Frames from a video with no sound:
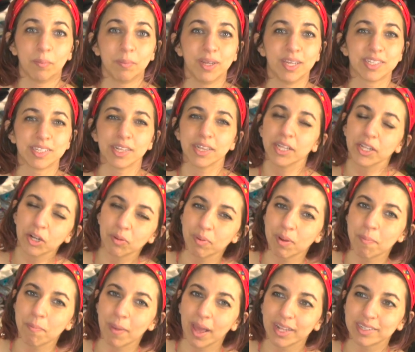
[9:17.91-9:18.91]
It's a little
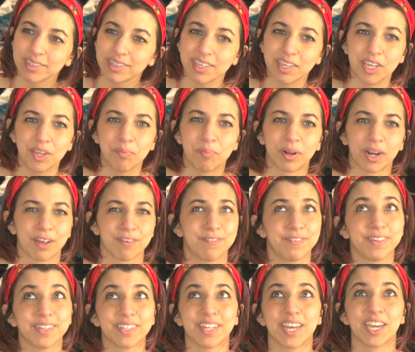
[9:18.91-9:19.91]
bit messy, but I
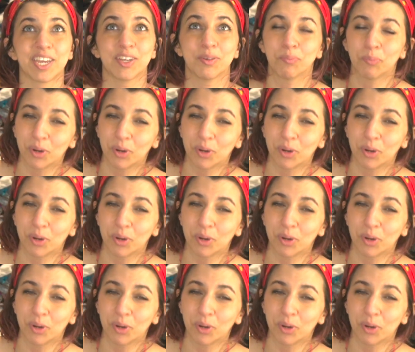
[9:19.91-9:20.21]
feel like